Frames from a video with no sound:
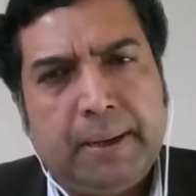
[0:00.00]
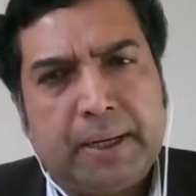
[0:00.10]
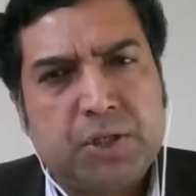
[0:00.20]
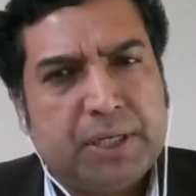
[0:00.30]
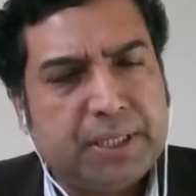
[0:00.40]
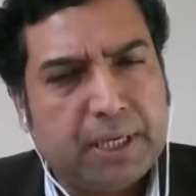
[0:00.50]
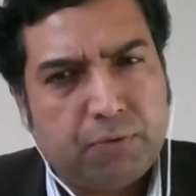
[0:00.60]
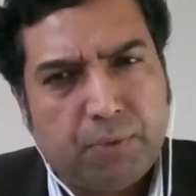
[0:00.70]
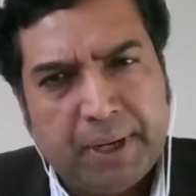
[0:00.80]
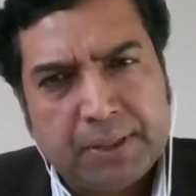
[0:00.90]
exchanging
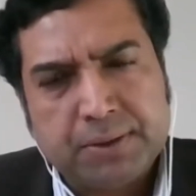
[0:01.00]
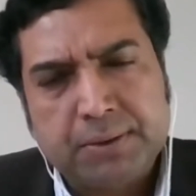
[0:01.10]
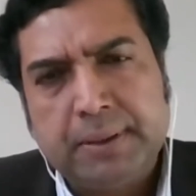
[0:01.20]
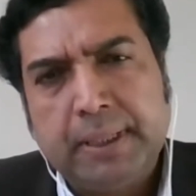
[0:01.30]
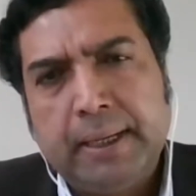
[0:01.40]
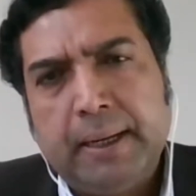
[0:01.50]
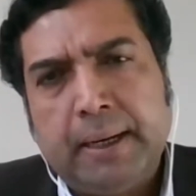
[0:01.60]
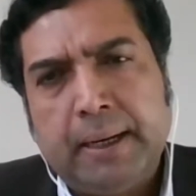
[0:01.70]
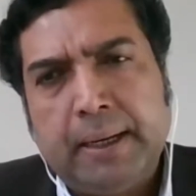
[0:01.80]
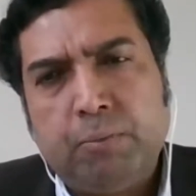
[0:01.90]
information,
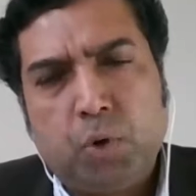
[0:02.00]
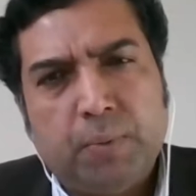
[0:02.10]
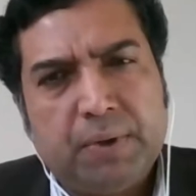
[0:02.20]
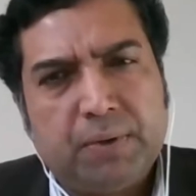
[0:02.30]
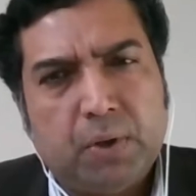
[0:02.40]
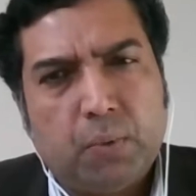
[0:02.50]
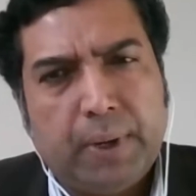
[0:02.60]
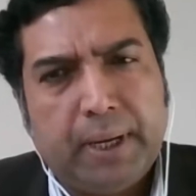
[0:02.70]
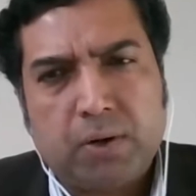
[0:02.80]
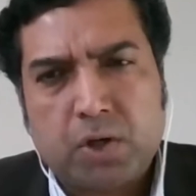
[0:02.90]
improvements in the
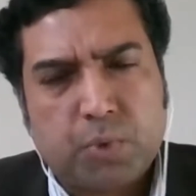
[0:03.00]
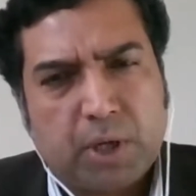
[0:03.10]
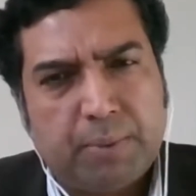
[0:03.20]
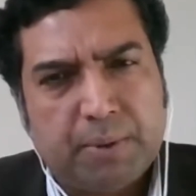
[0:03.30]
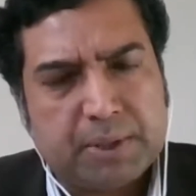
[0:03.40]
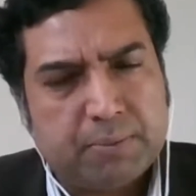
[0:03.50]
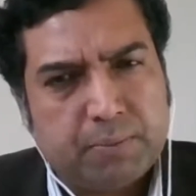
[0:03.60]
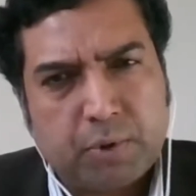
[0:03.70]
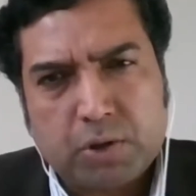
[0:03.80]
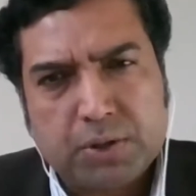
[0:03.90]
way cross-border payments are
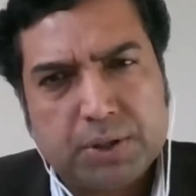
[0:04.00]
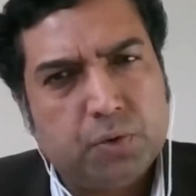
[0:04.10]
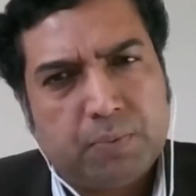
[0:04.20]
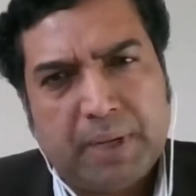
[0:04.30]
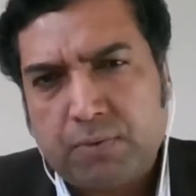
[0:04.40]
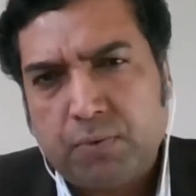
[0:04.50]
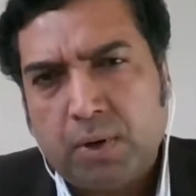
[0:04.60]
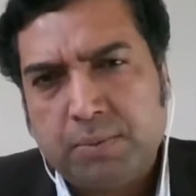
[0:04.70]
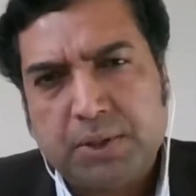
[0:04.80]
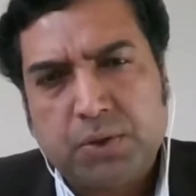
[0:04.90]
processed, new
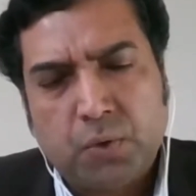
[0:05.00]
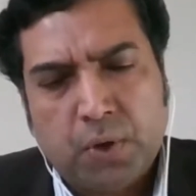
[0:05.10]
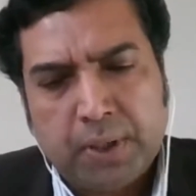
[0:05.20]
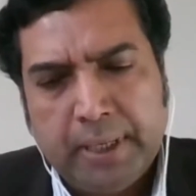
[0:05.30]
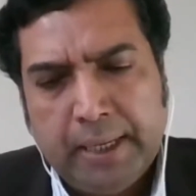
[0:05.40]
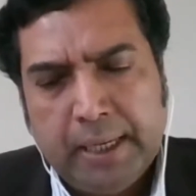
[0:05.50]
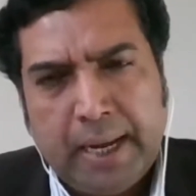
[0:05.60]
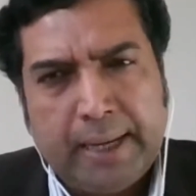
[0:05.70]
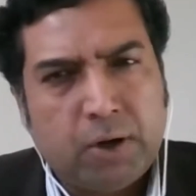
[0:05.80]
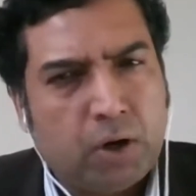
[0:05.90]
platforms, and so on.
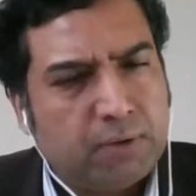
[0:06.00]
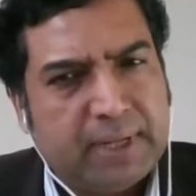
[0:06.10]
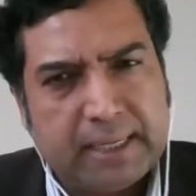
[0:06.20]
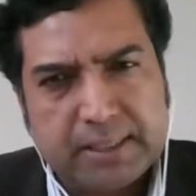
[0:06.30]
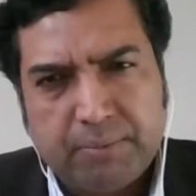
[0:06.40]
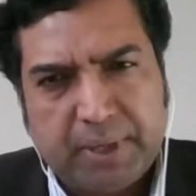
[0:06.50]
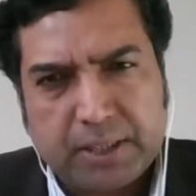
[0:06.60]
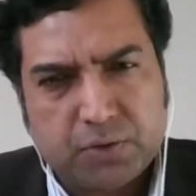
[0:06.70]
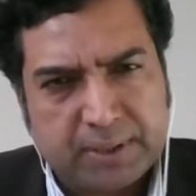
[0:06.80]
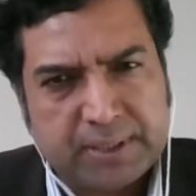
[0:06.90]
And all of that has implications for